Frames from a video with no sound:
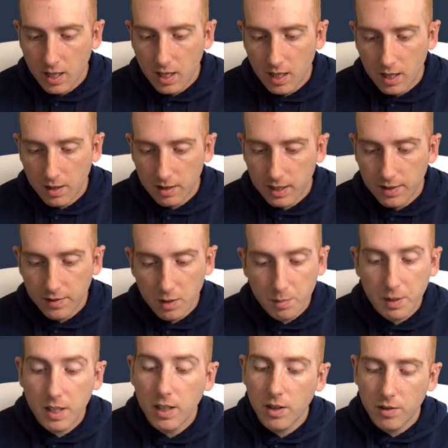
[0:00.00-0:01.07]
Uh, give it a
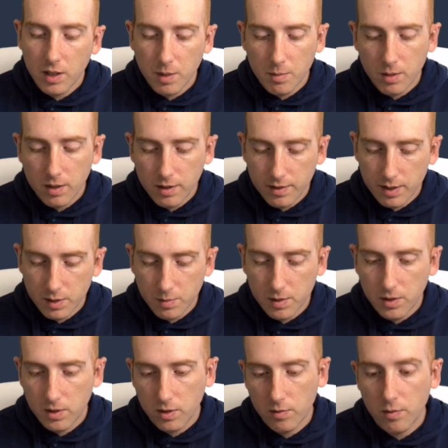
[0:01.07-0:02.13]
P O number. This way
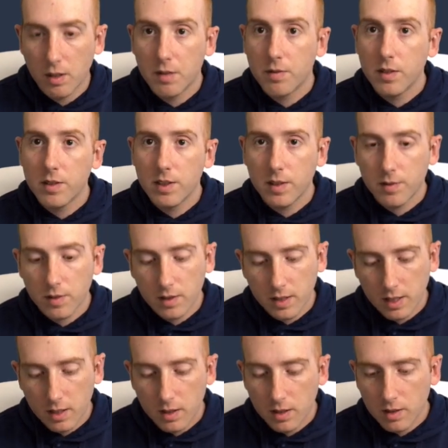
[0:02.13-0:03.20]
you can reference it for
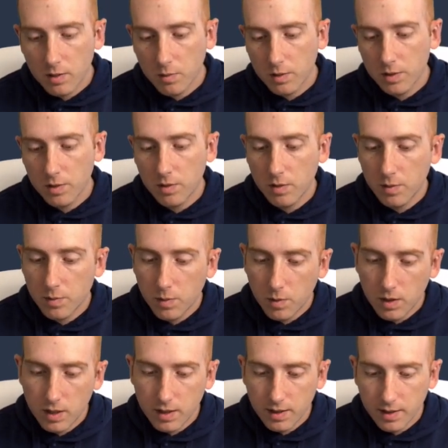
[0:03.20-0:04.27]
later. One, two, three,
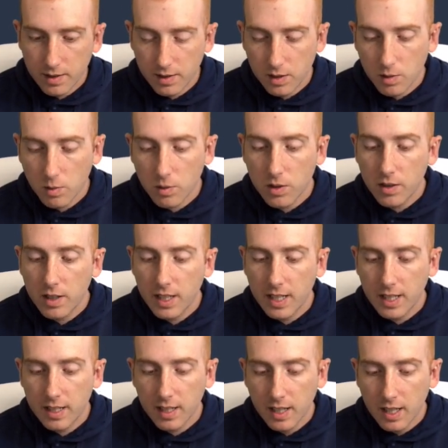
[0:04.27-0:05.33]
four. The order
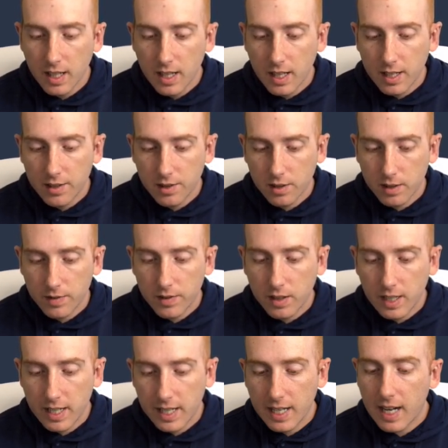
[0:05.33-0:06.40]
date, deliver
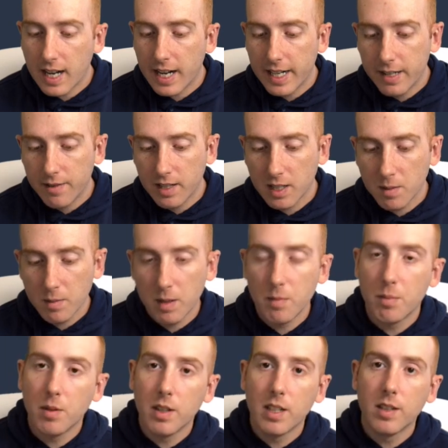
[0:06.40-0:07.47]
date. I
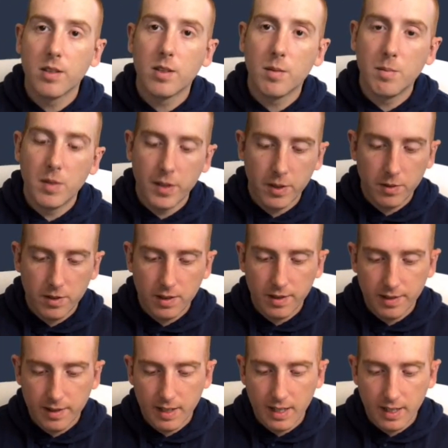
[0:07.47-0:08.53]
recommend putting some notes
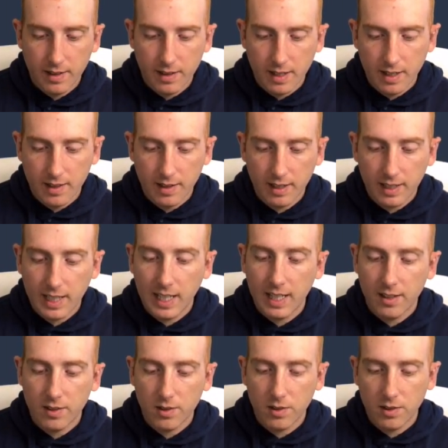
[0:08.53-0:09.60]
to say that the
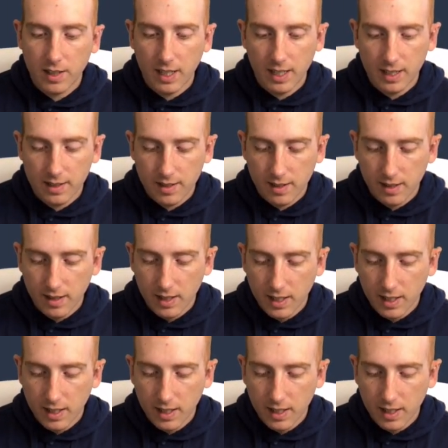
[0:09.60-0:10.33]
cancel date.